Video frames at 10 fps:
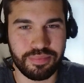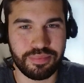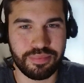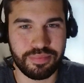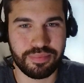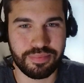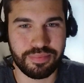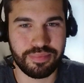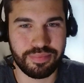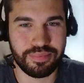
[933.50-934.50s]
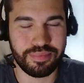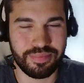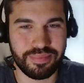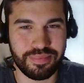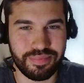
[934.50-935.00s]

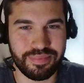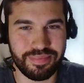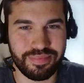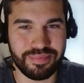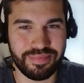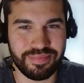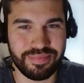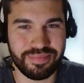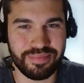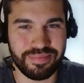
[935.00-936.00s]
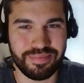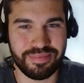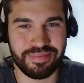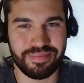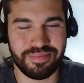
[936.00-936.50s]

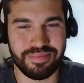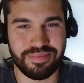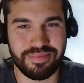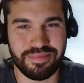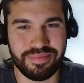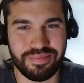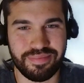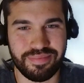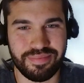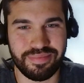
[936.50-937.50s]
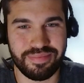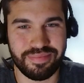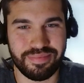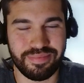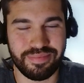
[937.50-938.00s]

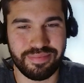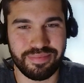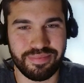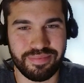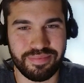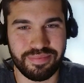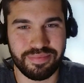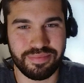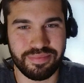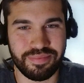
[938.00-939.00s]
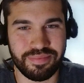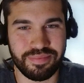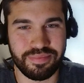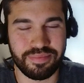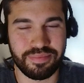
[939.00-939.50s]

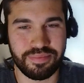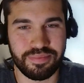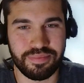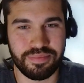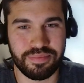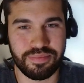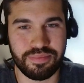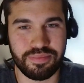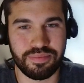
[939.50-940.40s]
[no speech]